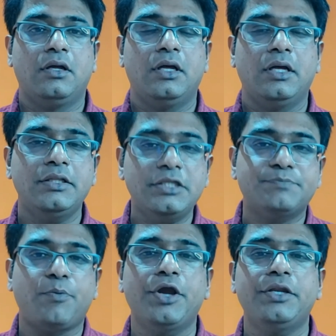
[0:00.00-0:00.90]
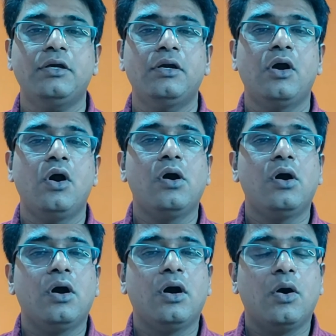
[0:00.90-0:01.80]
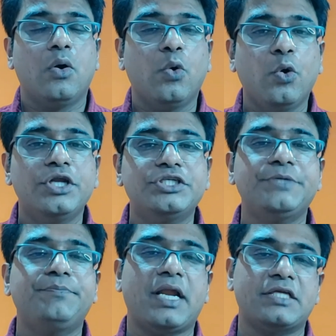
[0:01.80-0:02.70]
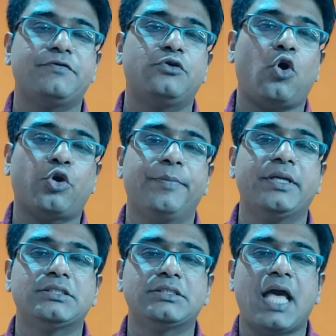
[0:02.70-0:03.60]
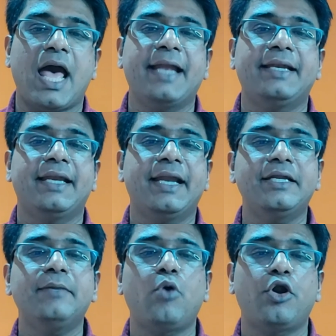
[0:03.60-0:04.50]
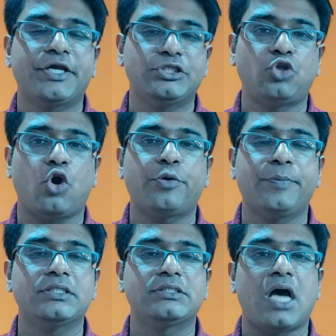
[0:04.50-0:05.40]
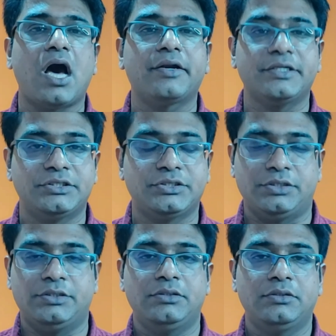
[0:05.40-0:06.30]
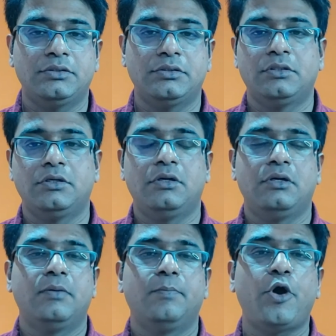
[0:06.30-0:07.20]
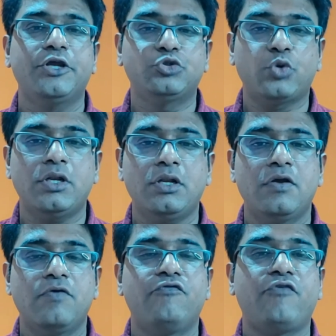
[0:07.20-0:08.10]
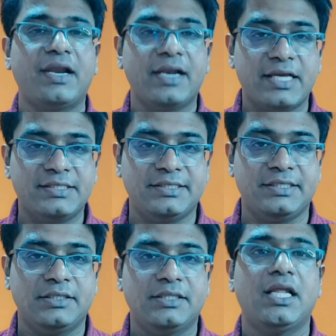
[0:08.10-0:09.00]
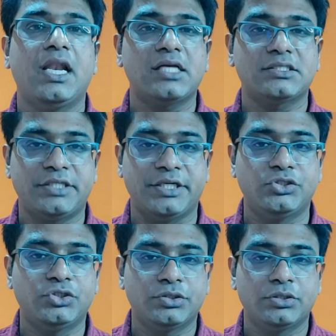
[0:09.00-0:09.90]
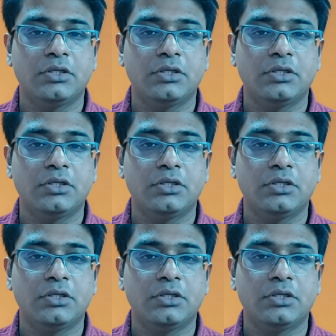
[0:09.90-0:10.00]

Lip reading: In this point, ownership transfer documents and lender mortgage documents are registered. Point 12, finalizing, the last stage.